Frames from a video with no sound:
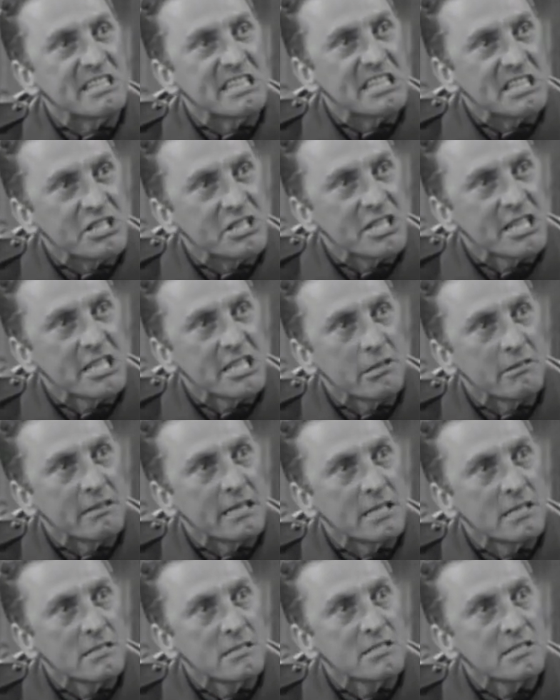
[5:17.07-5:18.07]
a
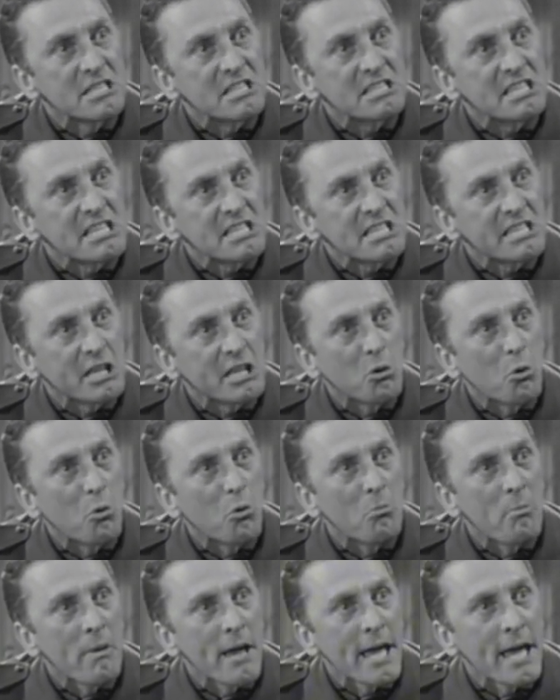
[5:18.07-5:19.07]
degenerate, sadistic
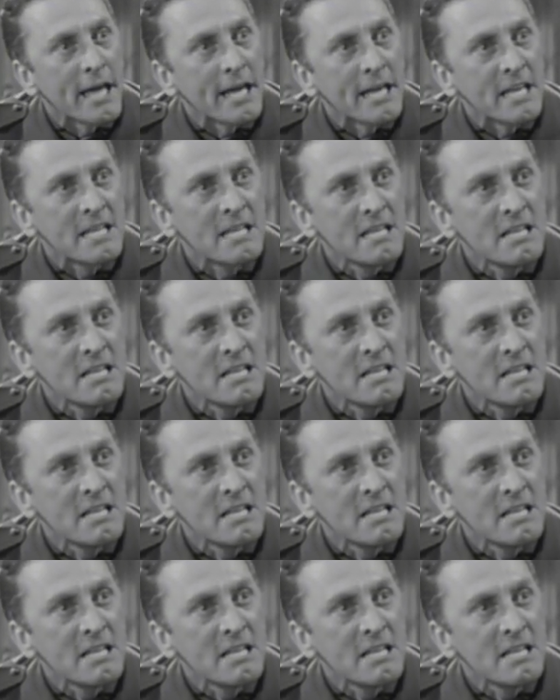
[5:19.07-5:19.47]
old man.